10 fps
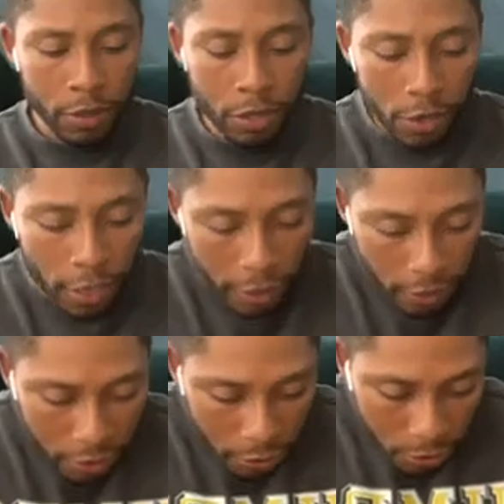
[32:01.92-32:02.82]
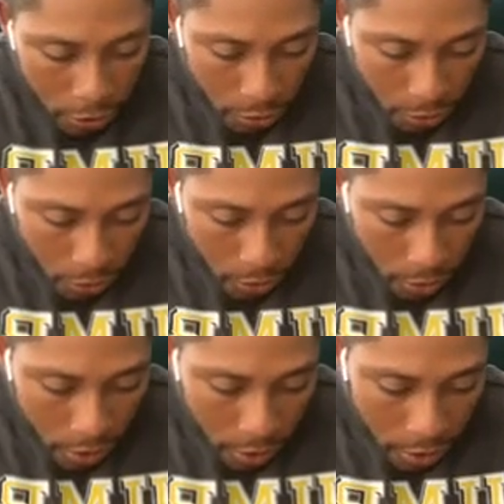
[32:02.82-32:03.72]
I encourage you
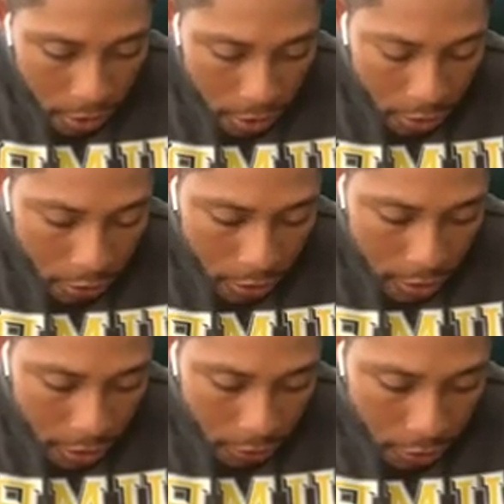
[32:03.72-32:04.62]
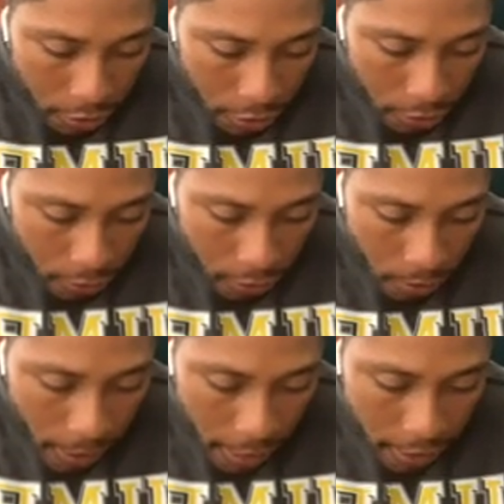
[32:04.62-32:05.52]
to continue to do your
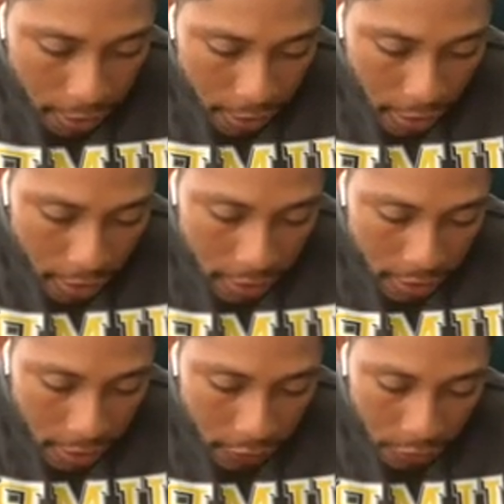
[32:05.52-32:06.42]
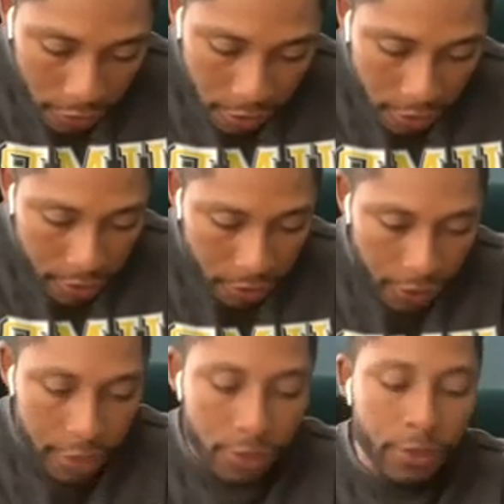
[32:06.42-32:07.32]
math, your sciences, even your English and your
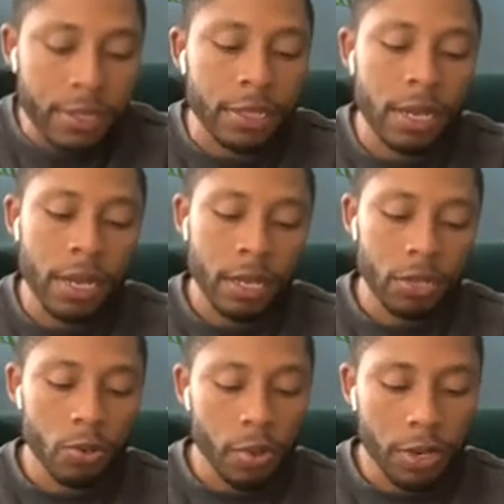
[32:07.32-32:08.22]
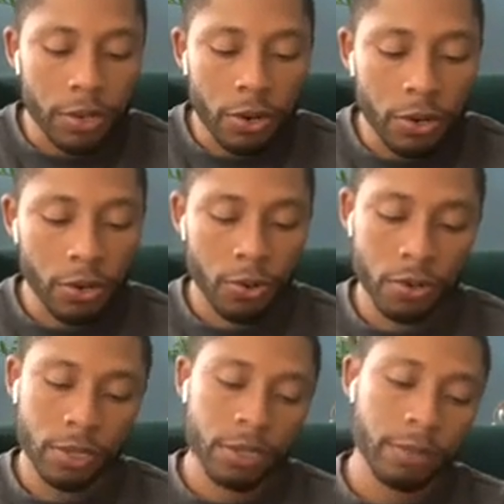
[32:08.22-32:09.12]
histories. Do well in all your
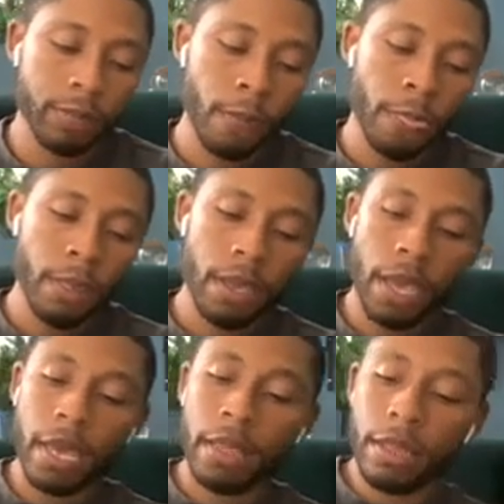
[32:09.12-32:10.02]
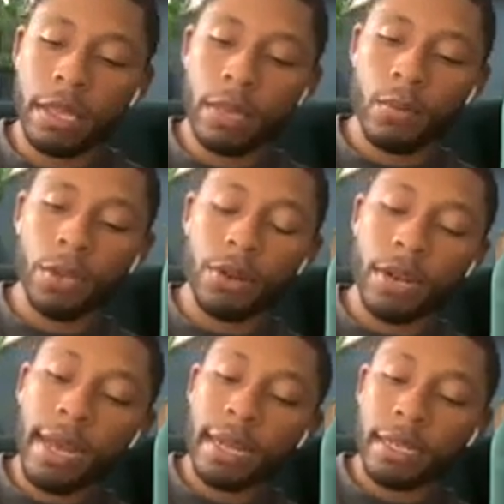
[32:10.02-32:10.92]
courses. And then when you're
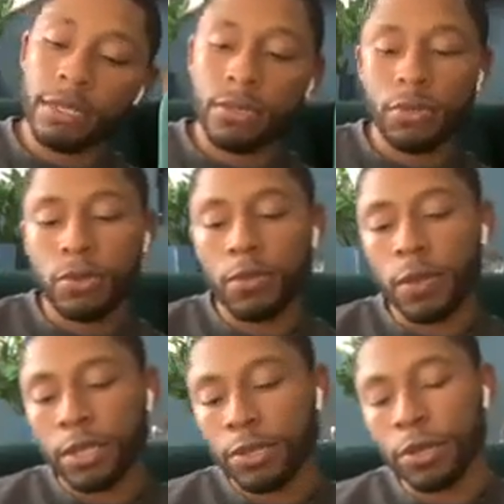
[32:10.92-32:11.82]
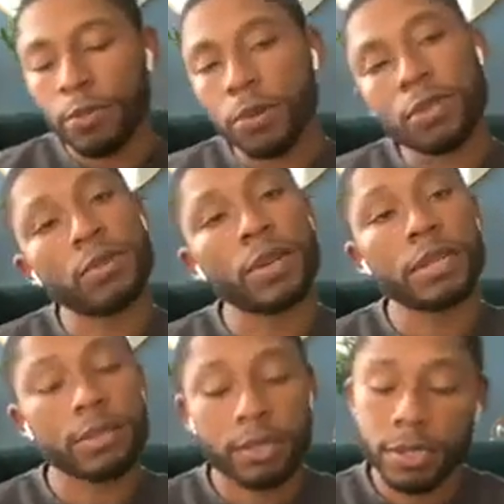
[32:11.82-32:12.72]
not in school, make sure you pursue
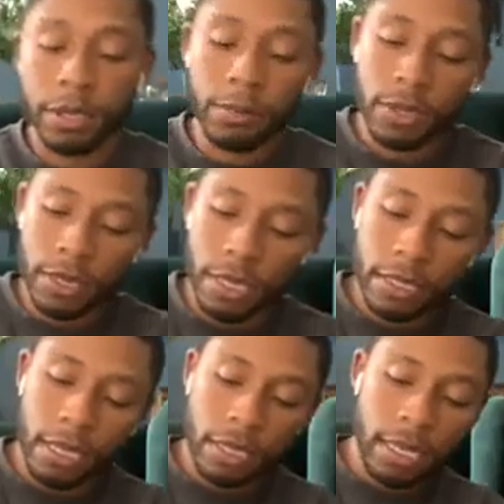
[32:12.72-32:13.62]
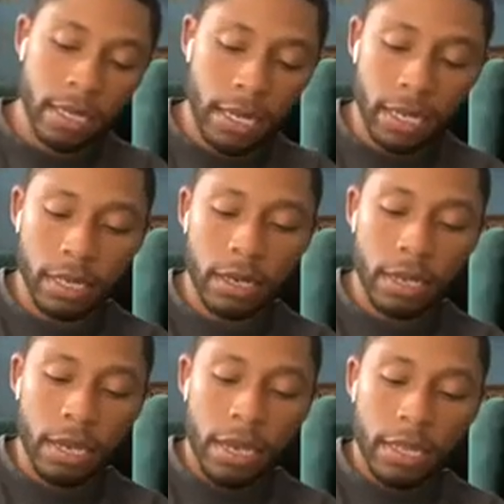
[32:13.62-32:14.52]
internships and things like that
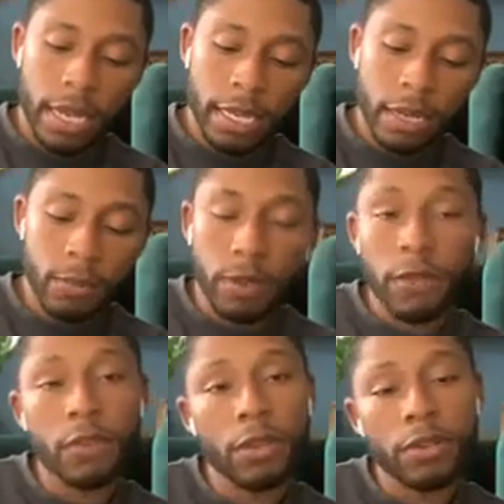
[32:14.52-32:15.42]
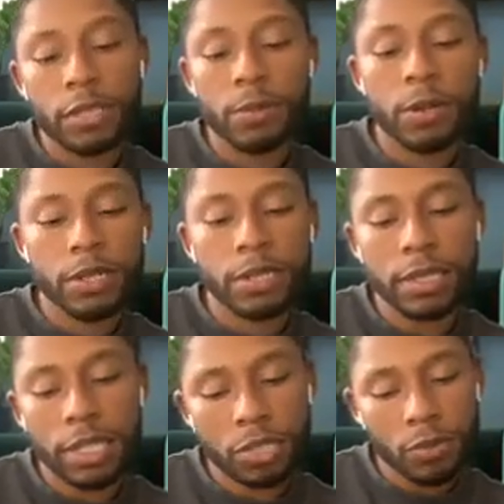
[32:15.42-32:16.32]
can help give you those experiences
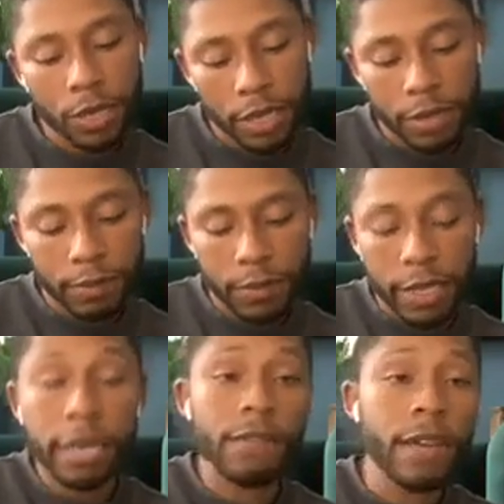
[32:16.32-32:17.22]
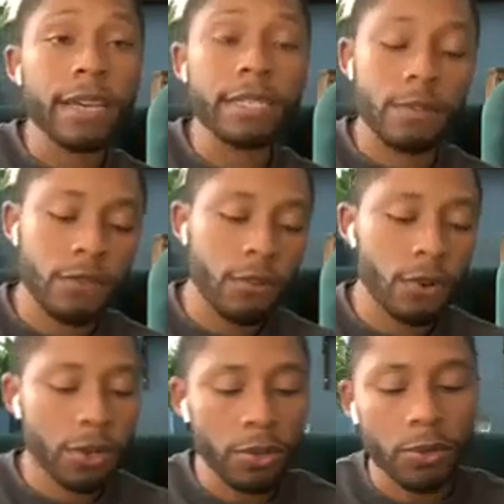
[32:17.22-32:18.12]
that you need in advance before
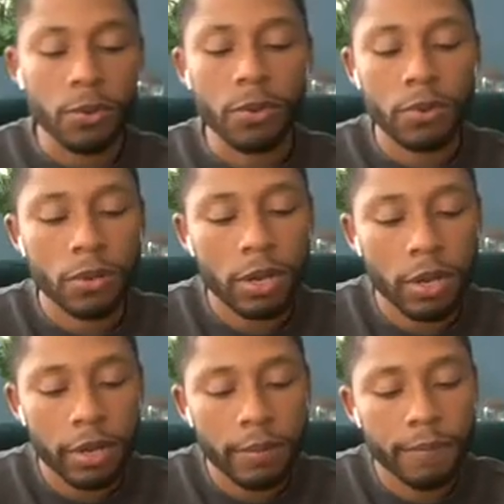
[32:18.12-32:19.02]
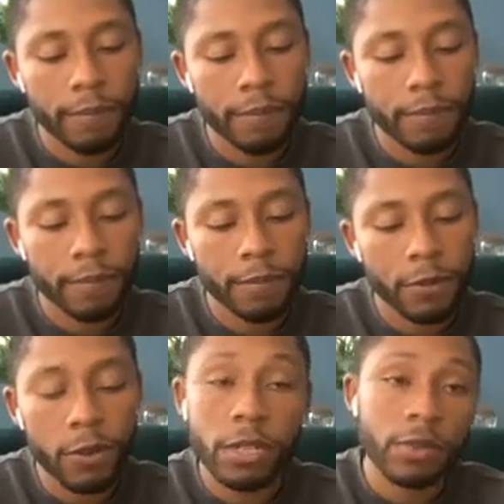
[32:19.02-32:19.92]
you
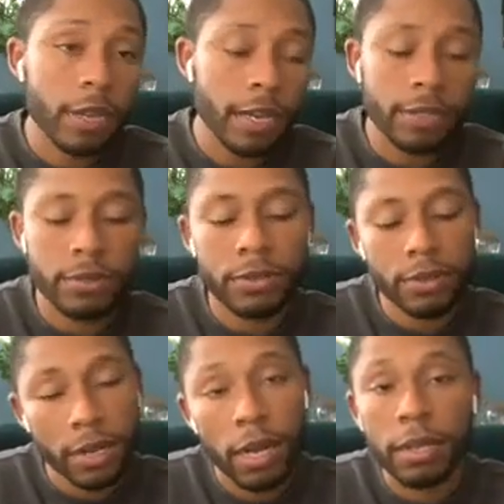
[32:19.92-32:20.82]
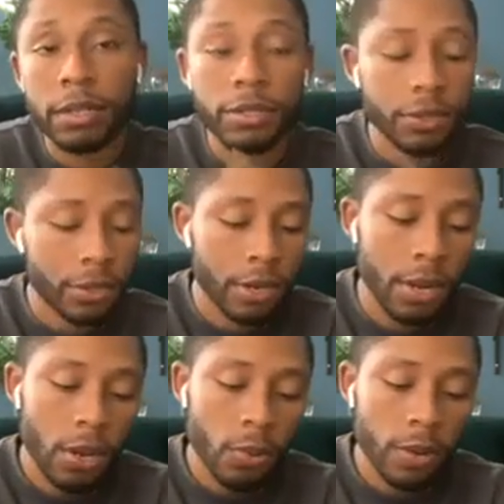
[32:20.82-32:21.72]
graduate high school or college or
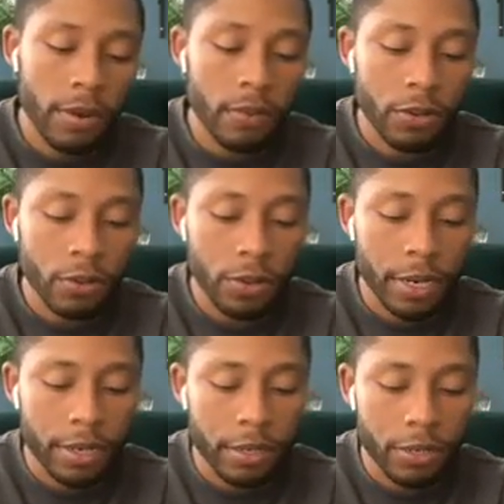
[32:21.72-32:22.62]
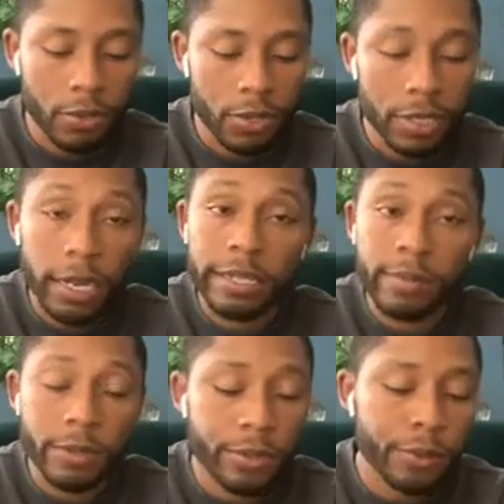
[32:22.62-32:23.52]
whatever degree you decide to
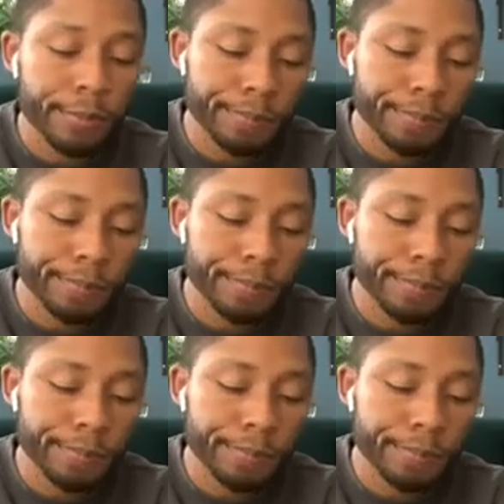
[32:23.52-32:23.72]
pursue.